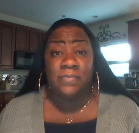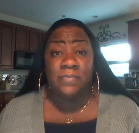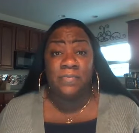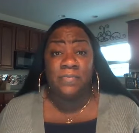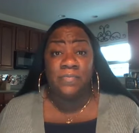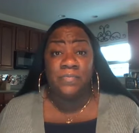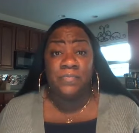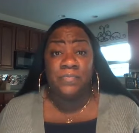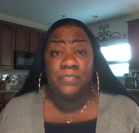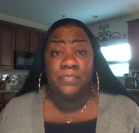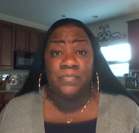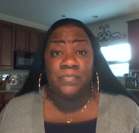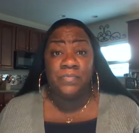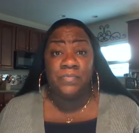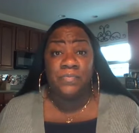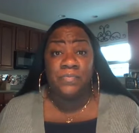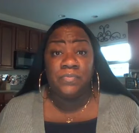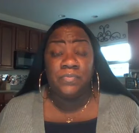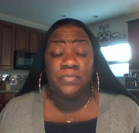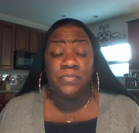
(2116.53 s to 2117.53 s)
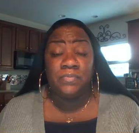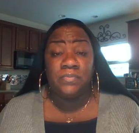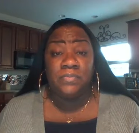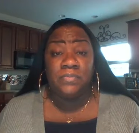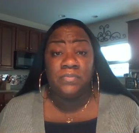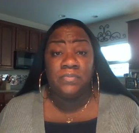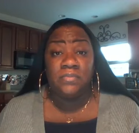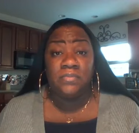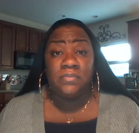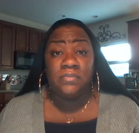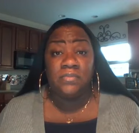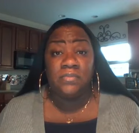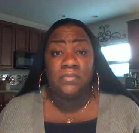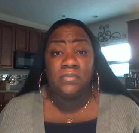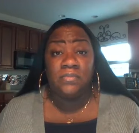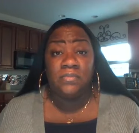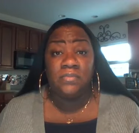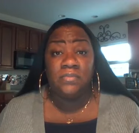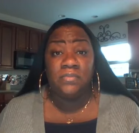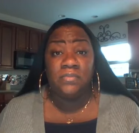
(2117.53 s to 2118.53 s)

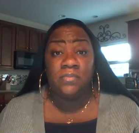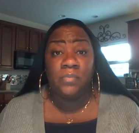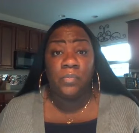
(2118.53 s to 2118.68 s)
[no speech]